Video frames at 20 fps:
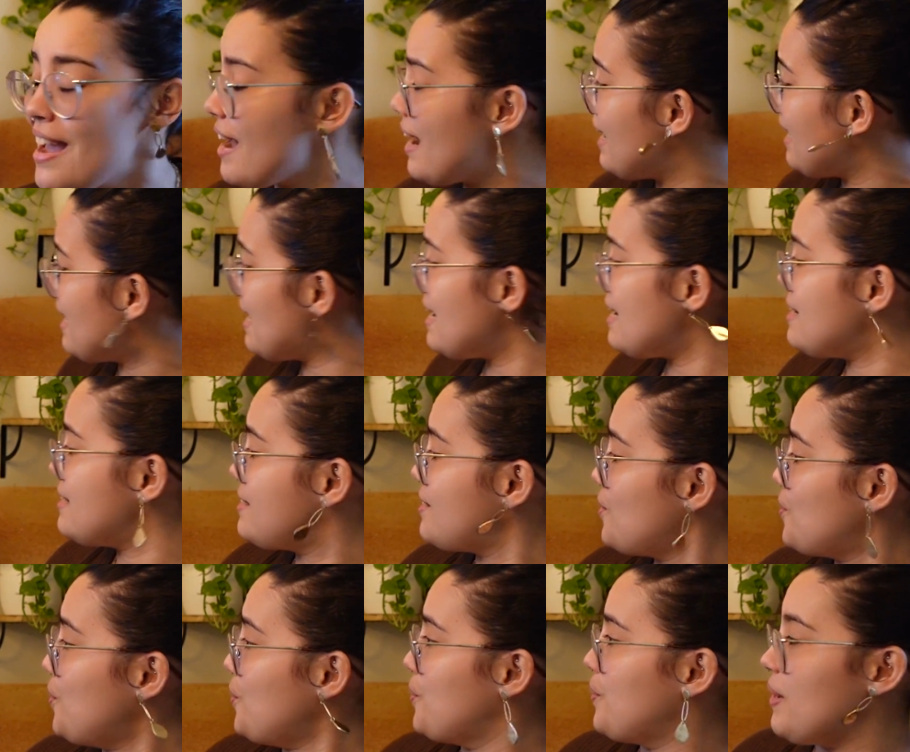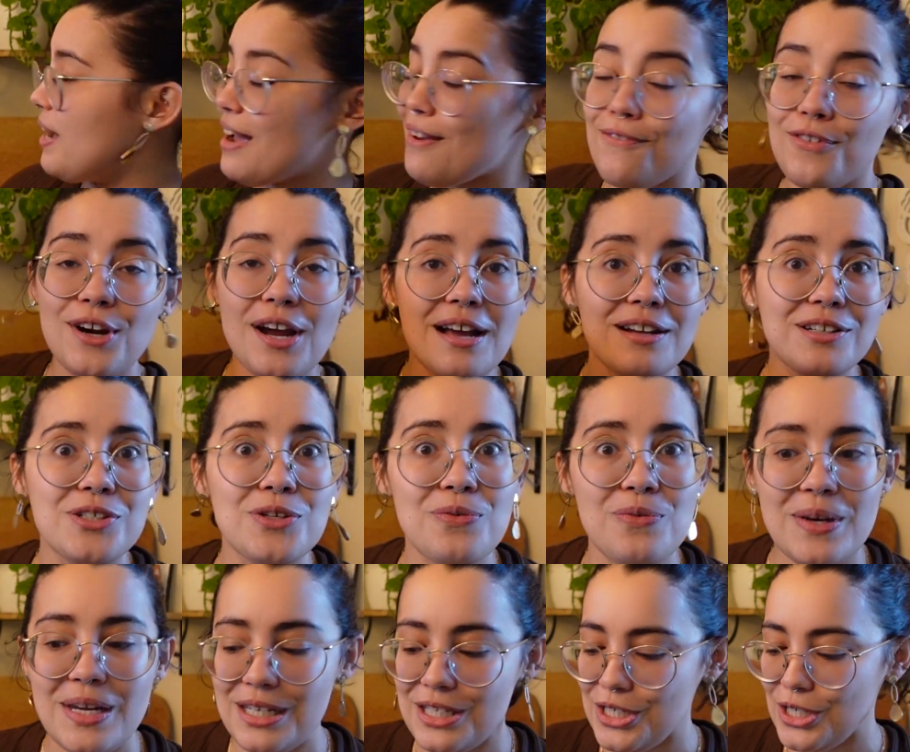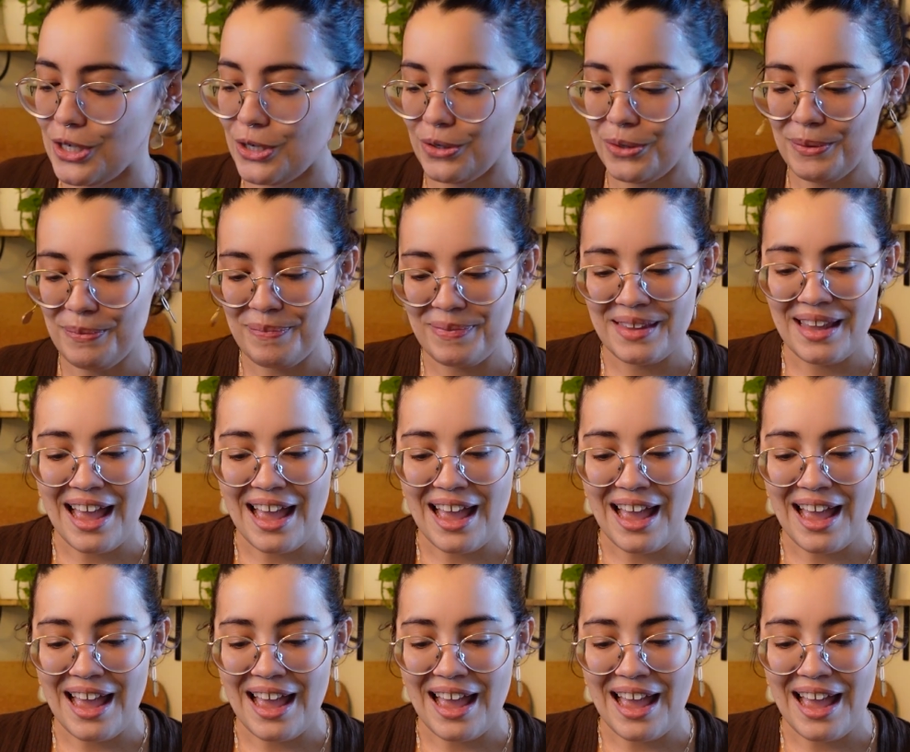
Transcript: And, oh, I forgot to read you